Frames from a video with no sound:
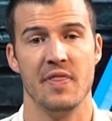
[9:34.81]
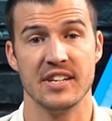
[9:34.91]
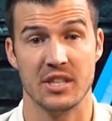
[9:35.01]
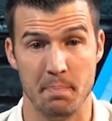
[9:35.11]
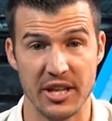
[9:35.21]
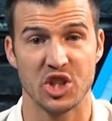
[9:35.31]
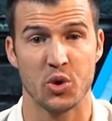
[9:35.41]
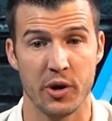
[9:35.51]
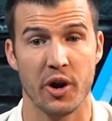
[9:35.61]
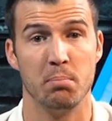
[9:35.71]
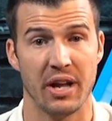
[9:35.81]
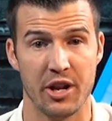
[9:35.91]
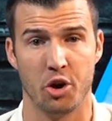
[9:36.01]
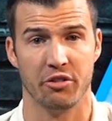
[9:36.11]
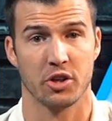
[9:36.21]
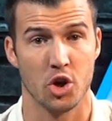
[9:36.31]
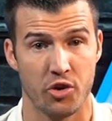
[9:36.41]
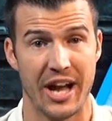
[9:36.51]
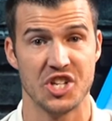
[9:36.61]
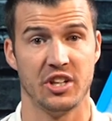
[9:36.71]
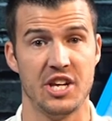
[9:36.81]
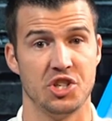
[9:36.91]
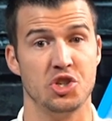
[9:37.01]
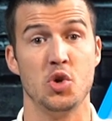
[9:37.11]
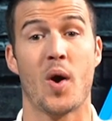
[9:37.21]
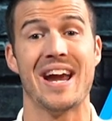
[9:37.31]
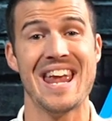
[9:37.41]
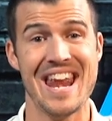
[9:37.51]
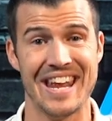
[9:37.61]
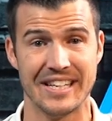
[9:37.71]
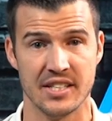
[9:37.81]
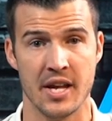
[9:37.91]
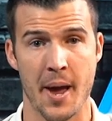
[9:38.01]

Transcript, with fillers: This is the best career on planet Earth. Congratulations, you are in it.